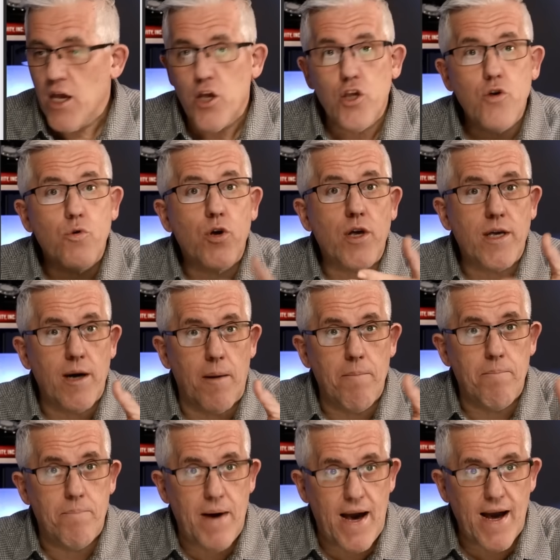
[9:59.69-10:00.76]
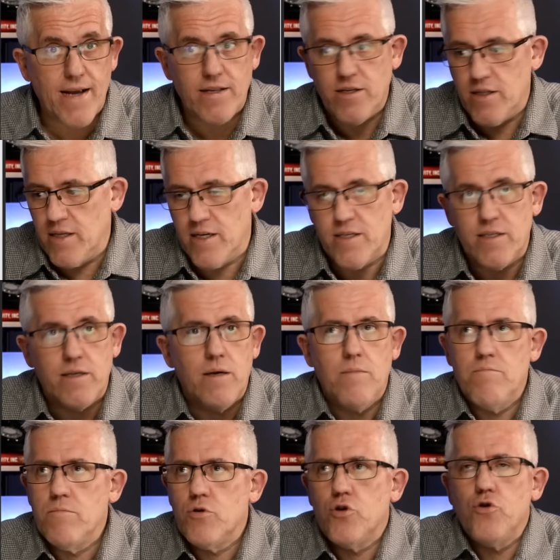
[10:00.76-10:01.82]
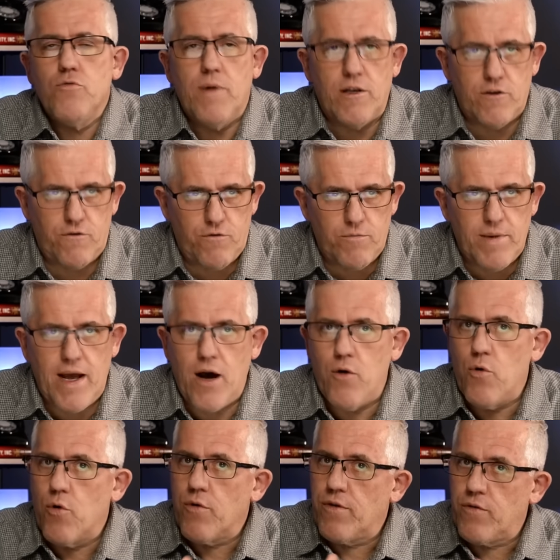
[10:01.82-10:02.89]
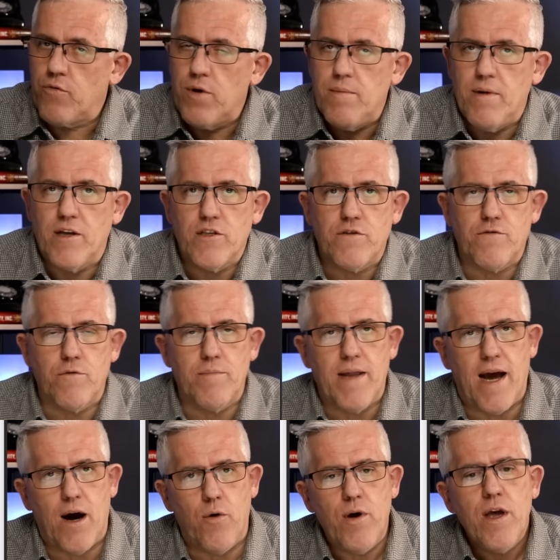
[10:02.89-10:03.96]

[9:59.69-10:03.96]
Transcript: You could come back to this two months from now or three months from now,